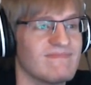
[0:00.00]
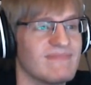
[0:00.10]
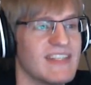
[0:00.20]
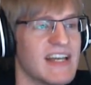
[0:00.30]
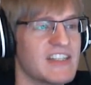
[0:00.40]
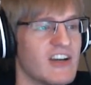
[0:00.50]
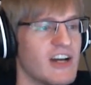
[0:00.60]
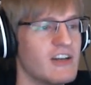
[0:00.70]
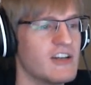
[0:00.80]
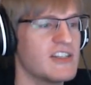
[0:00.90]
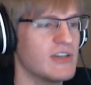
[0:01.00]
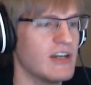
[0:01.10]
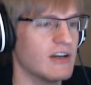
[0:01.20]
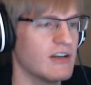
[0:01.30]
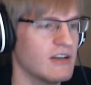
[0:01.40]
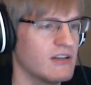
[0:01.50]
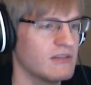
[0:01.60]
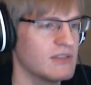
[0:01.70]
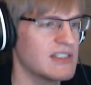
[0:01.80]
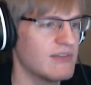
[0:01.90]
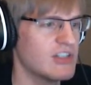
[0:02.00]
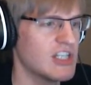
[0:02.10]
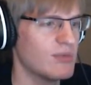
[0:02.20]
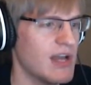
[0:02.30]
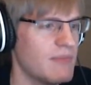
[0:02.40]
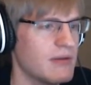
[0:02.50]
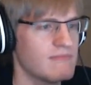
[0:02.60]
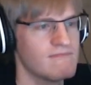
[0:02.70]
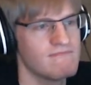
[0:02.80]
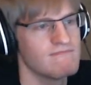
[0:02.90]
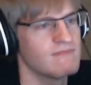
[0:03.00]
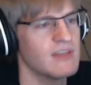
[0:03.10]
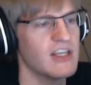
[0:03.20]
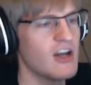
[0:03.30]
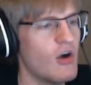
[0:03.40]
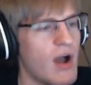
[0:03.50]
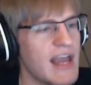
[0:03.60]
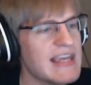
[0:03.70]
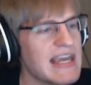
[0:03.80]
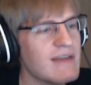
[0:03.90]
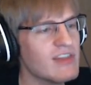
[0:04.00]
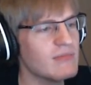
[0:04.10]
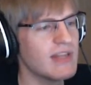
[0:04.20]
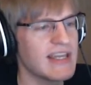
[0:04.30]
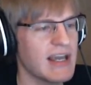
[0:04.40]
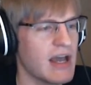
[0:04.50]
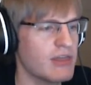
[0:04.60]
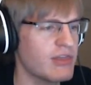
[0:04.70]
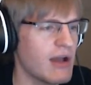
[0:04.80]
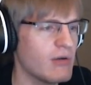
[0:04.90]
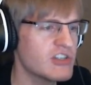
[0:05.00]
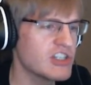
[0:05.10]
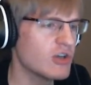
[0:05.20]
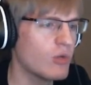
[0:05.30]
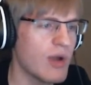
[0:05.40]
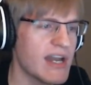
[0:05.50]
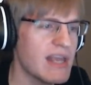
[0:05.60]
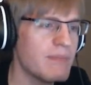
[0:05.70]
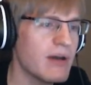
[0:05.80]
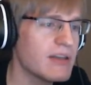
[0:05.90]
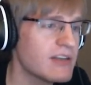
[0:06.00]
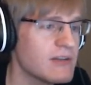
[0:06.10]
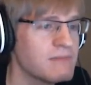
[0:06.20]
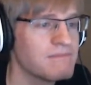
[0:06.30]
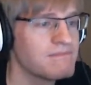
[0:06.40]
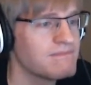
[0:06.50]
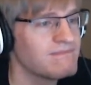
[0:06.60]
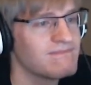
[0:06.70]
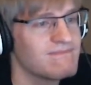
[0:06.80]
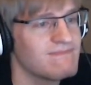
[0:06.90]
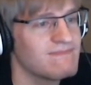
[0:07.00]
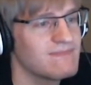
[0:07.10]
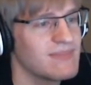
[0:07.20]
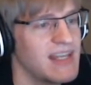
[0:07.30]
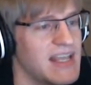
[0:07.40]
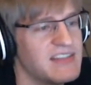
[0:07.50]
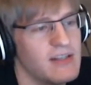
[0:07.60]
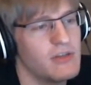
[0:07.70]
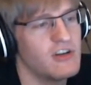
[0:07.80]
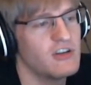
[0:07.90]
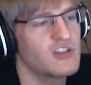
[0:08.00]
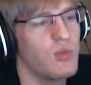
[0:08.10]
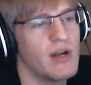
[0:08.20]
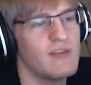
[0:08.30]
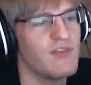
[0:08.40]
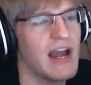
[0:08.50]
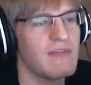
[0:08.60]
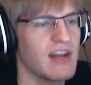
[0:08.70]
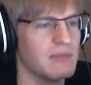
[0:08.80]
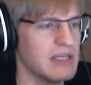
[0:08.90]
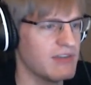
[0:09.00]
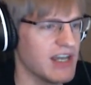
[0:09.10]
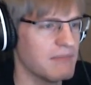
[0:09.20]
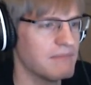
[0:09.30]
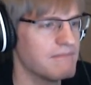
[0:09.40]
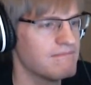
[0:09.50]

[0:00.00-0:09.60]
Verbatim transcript: You guys gone, or are you still here? You 7G in the web? You know, I gave them like 1,000 already, but it's another 25 that I'm leaving them.